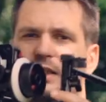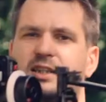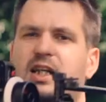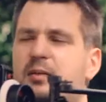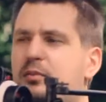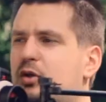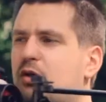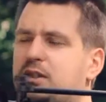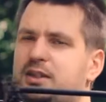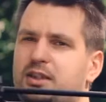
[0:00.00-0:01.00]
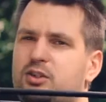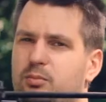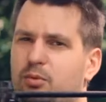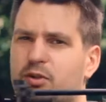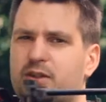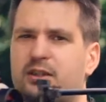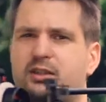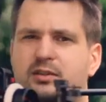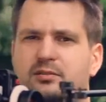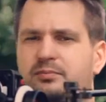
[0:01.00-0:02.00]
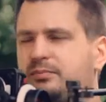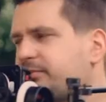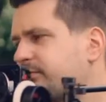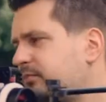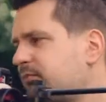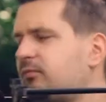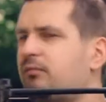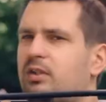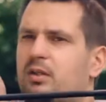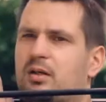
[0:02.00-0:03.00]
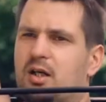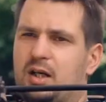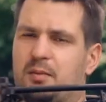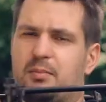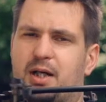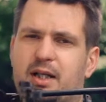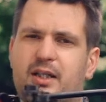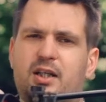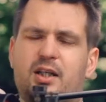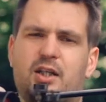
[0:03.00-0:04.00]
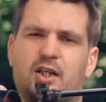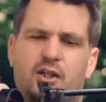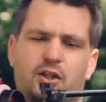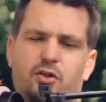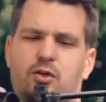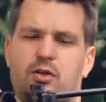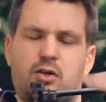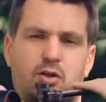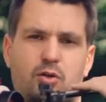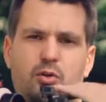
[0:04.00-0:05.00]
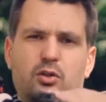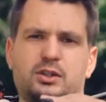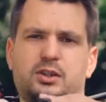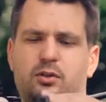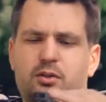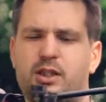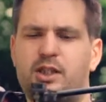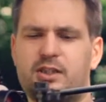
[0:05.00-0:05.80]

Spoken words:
this time you are still supported by your rods on each